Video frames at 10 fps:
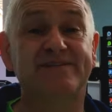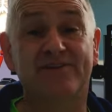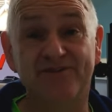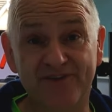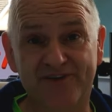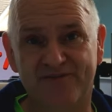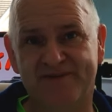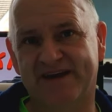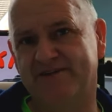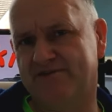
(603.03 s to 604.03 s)
is another
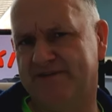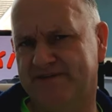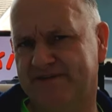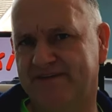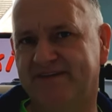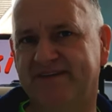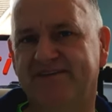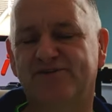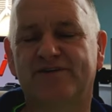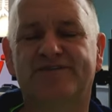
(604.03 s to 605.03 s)
company I use for certain things.
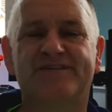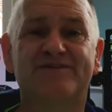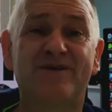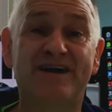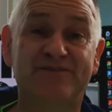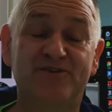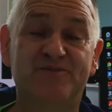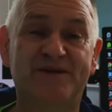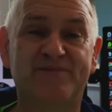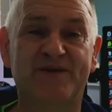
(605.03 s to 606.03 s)
So there's quite a few
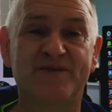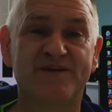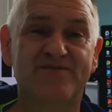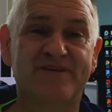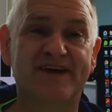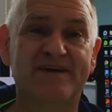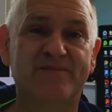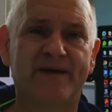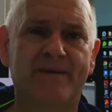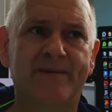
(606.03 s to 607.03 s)
people in the UK
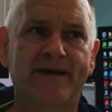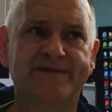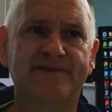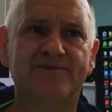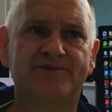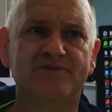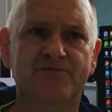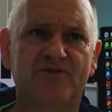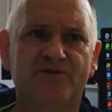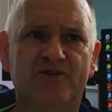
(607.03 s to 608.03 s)
about. I tend not to use
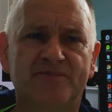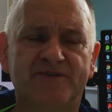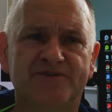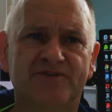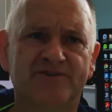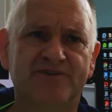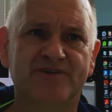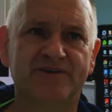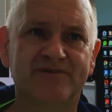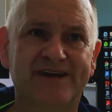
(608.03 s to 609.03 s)

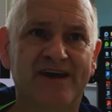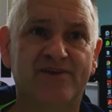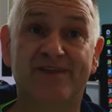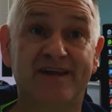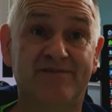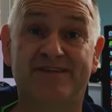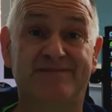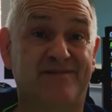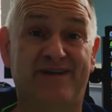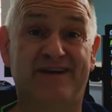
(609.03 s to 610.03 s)
quadcopters.co.uk because they never seem
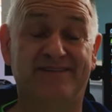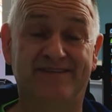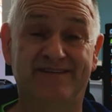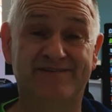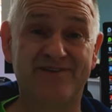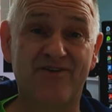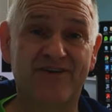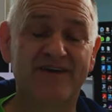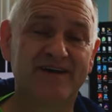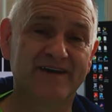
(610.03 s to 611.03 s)
to have anything in stock.
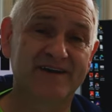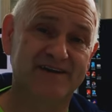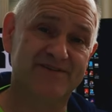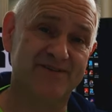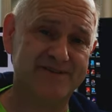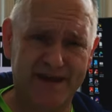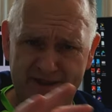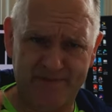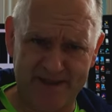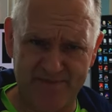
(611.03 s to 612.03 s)
So it tends
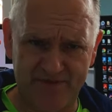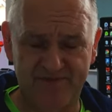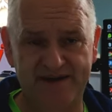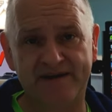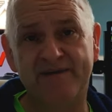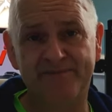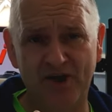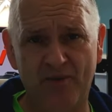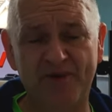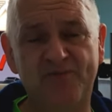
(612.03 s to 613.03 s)
to be then three,
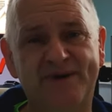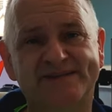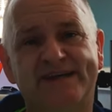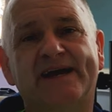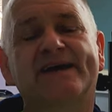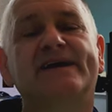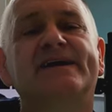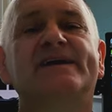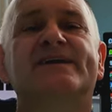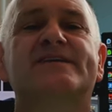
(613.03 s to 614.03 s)
normally unmanned tech.
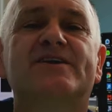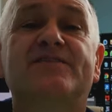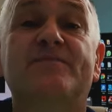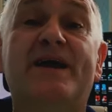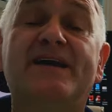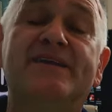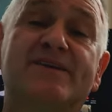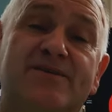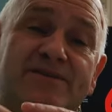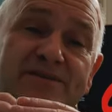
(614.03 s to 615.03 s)
So if you're buying,
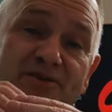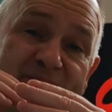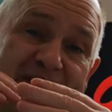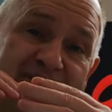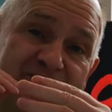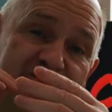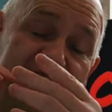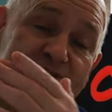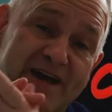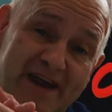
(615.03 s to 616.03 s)
you want to buy a drone,
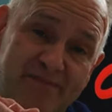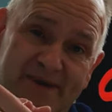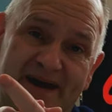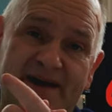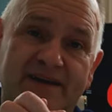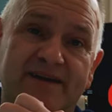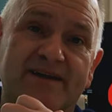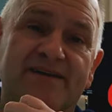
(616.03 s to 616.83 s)
you can buy